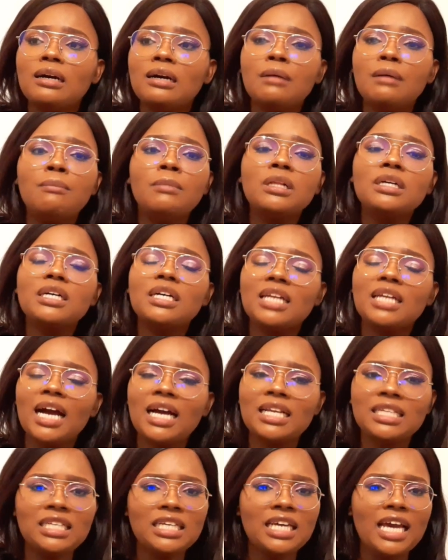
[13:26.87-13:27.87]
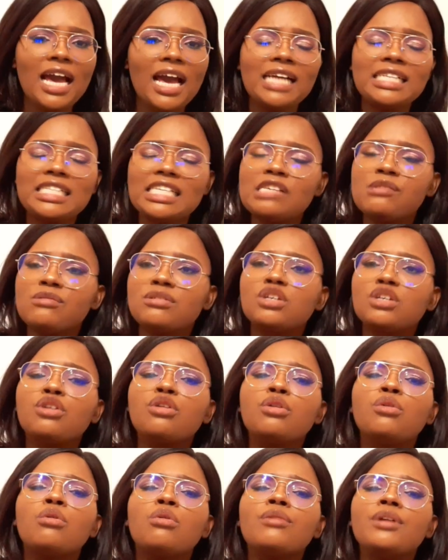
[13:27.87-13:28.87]
milk and honey, and it was a
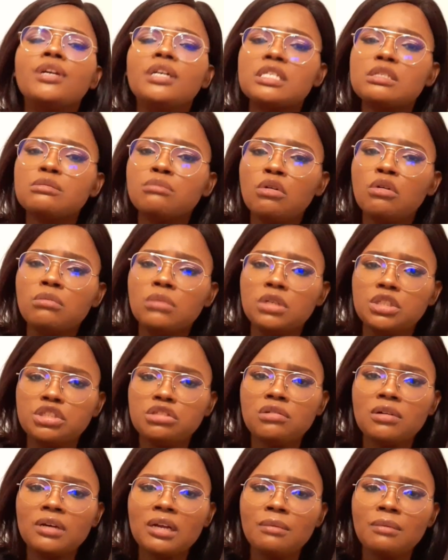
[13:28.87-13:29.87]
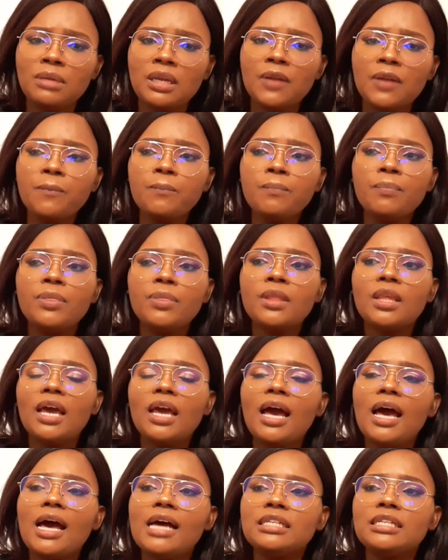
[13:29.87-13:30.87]
glorious moment, you know what I mean?
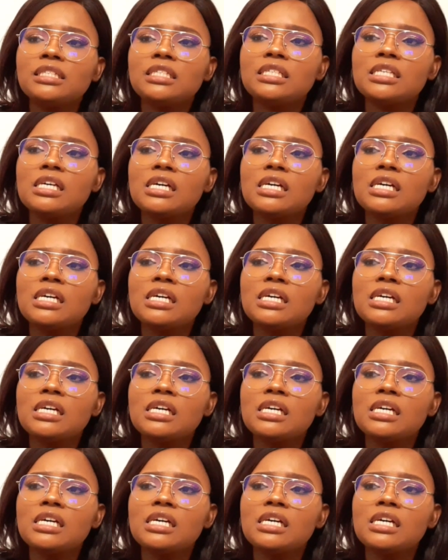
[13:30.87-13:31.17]
And